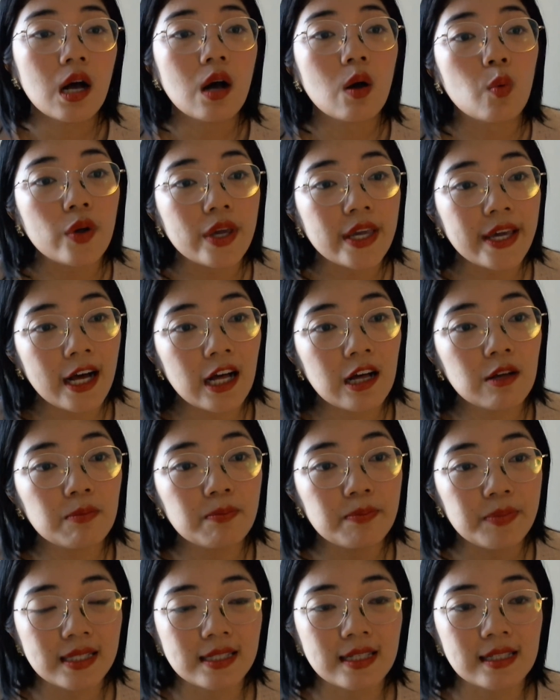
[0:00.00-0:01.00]
we
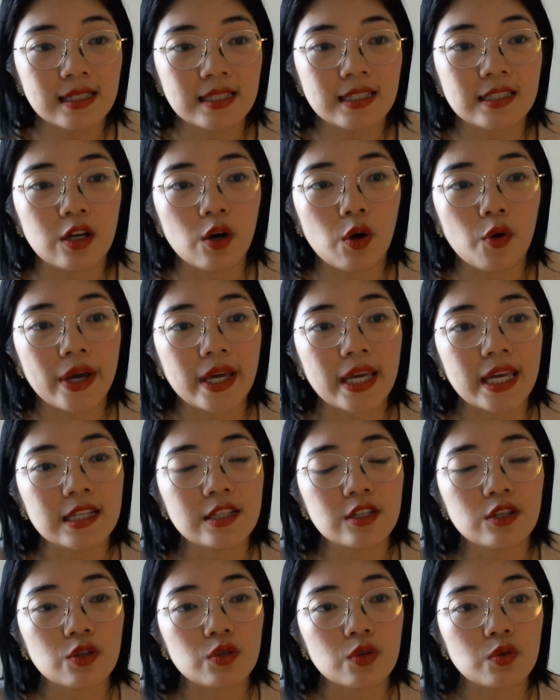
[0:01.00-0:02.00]
help businesses going
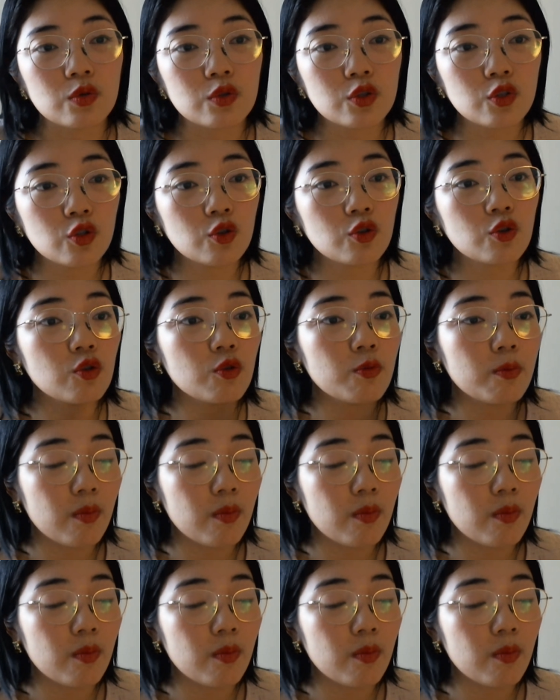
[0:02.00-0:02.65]
into two